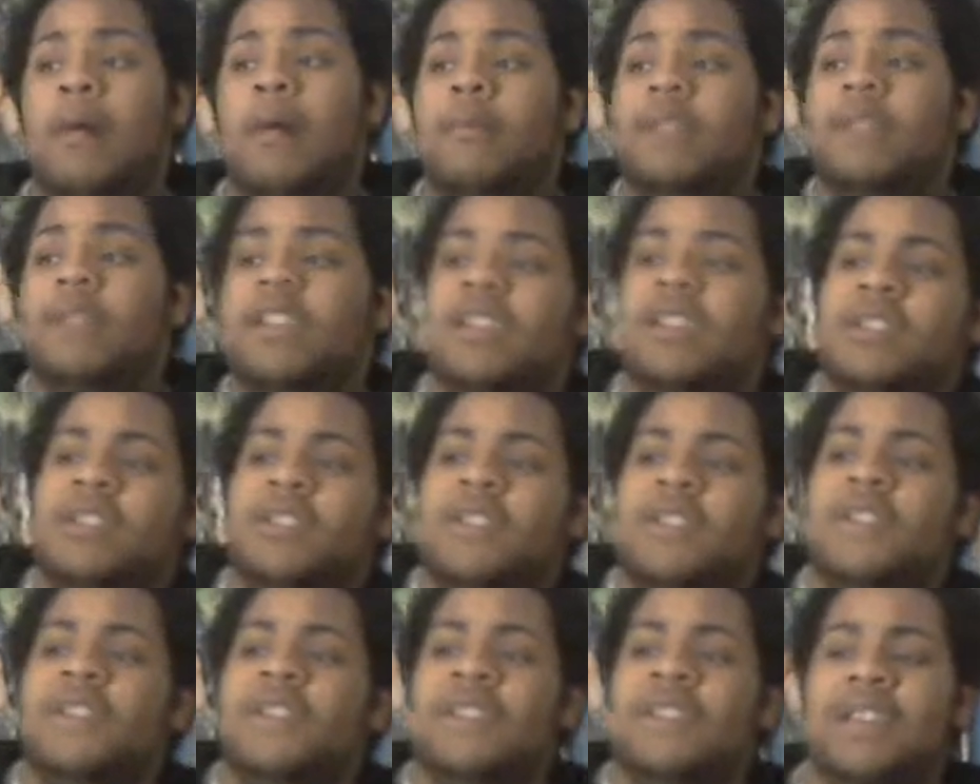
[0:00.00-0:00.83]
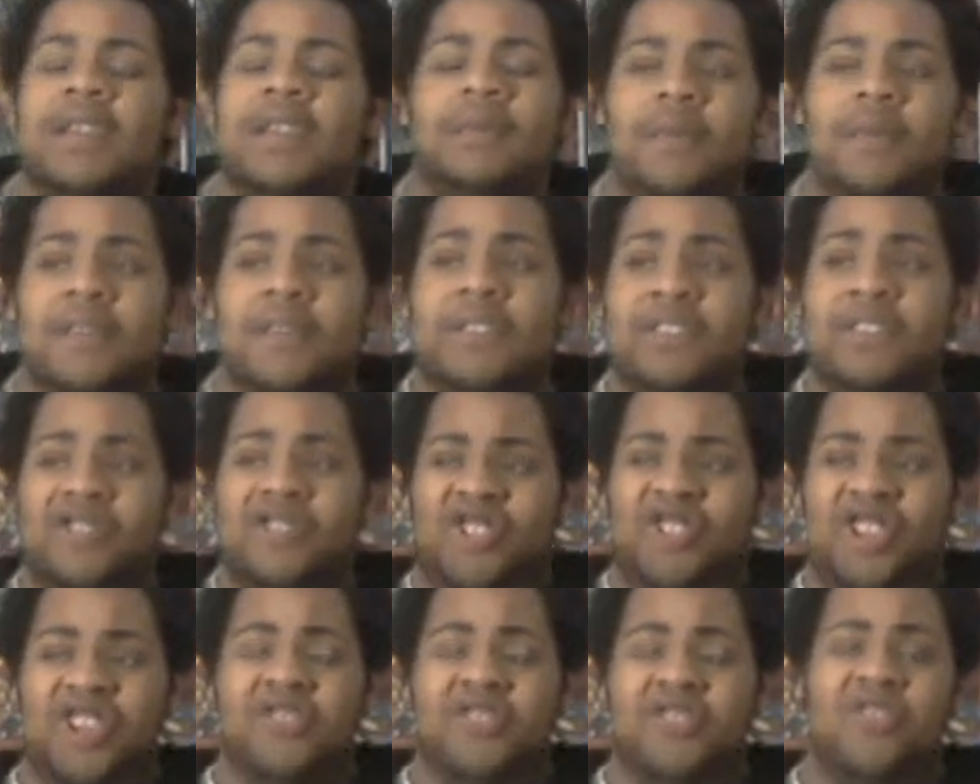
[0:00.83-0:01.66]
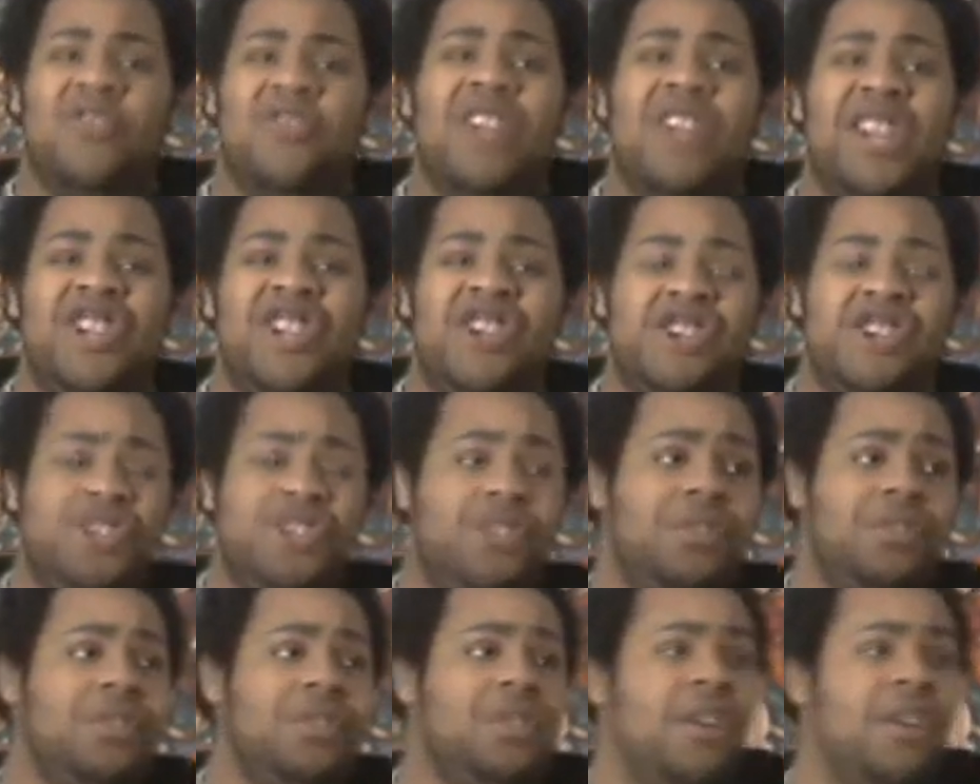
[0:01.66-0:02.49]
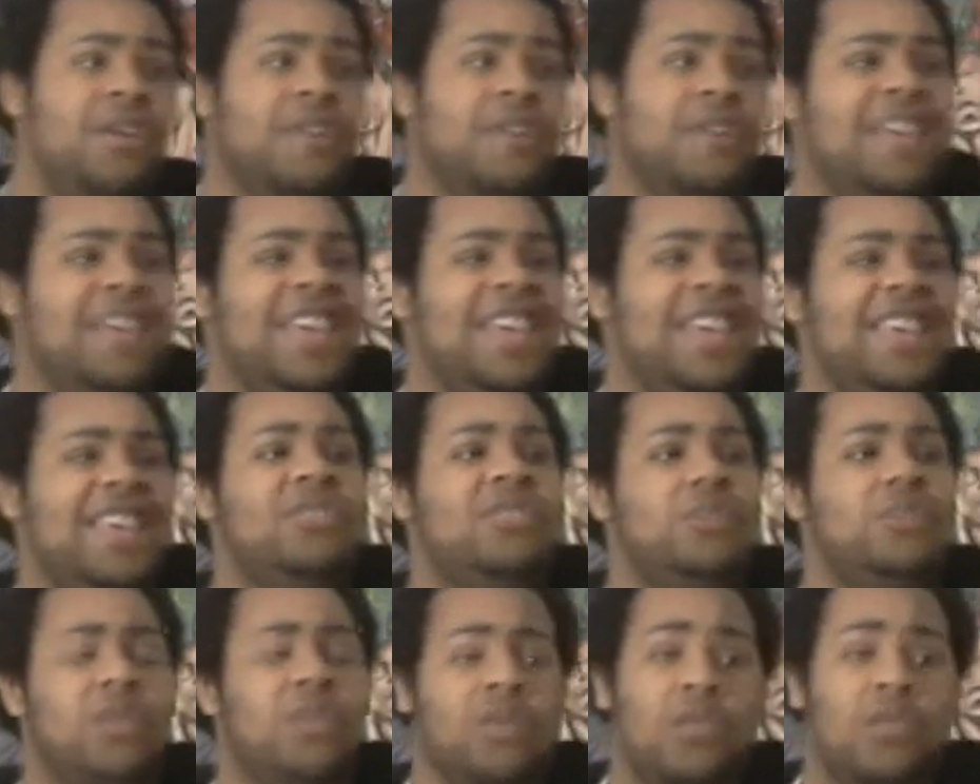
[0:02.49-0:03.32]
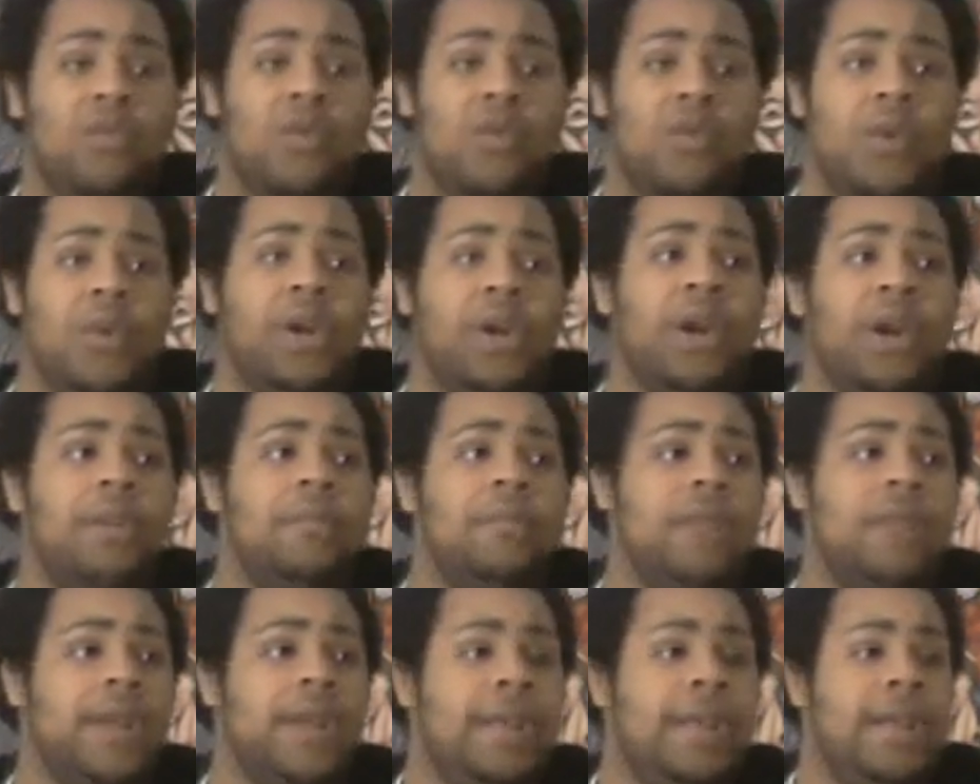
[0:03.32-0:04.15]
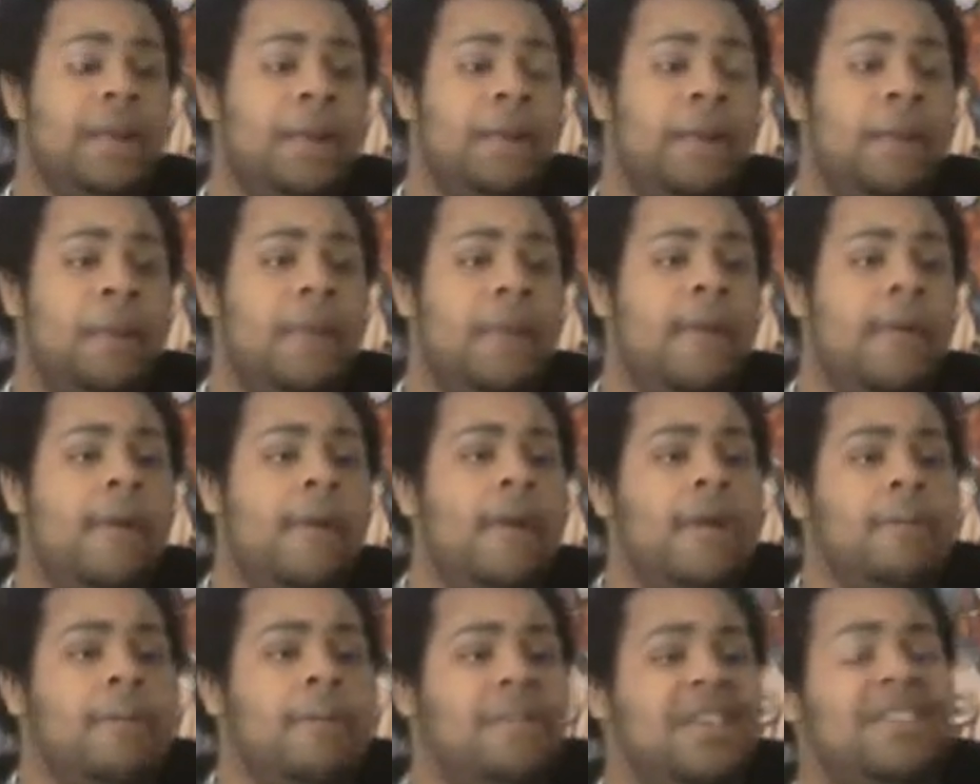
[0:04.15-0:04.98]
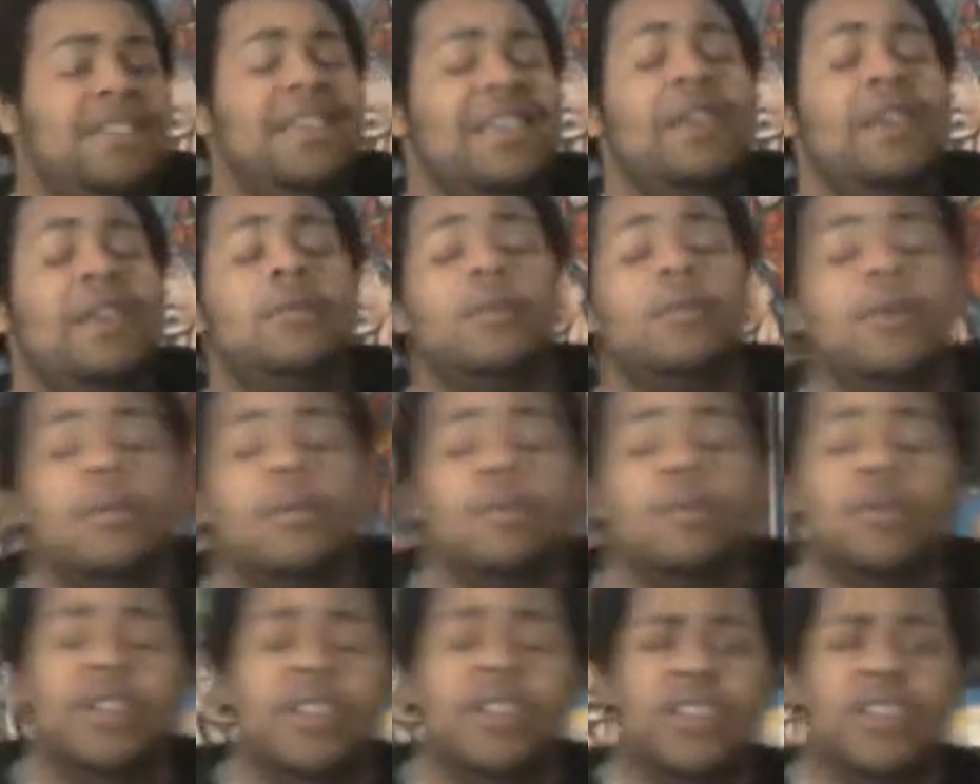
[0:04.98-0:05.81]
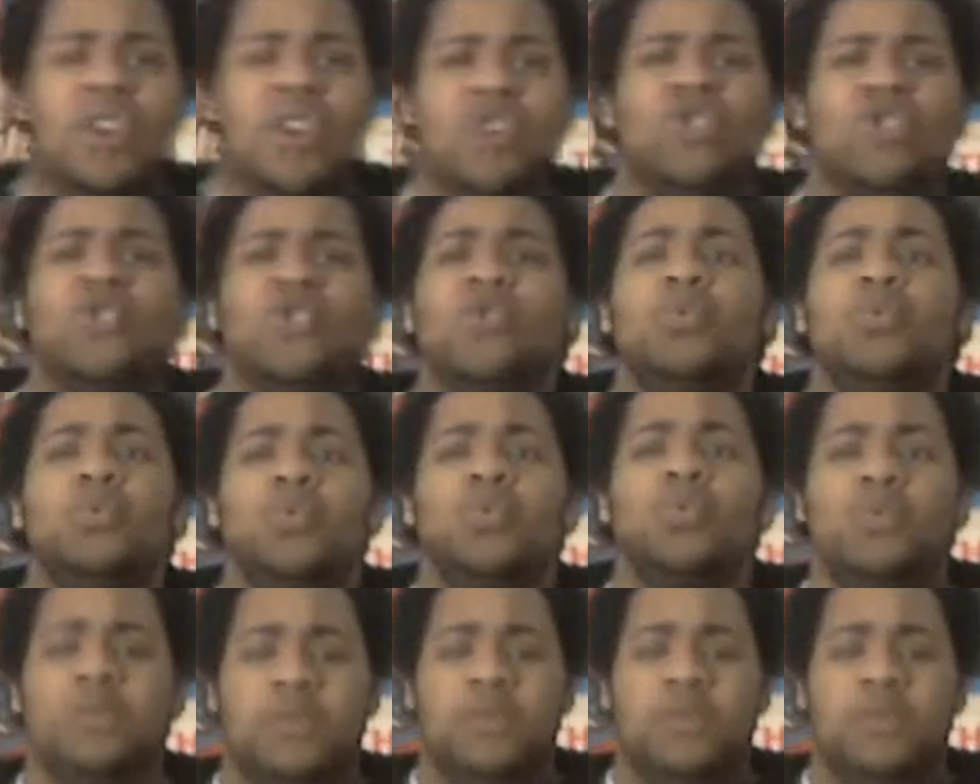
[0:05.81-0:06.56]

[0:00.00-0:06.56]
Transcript: But then I started thinking about this generation of kids who are growing up right now. Because I grew up with cartoons.